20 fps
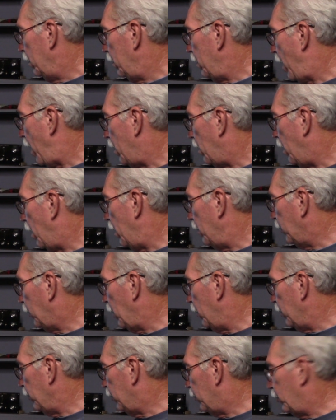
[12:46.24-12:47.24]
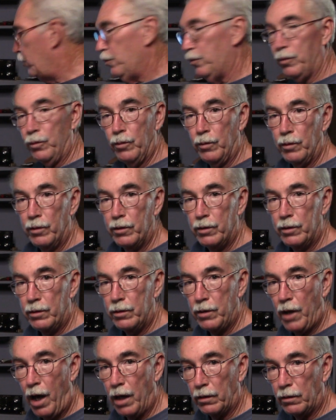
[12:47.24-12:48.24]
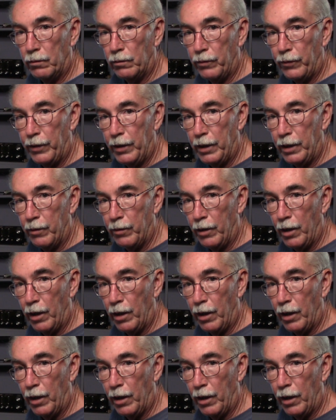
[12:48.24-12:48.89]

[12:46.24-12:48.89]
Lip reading: Now I'm going to toggle the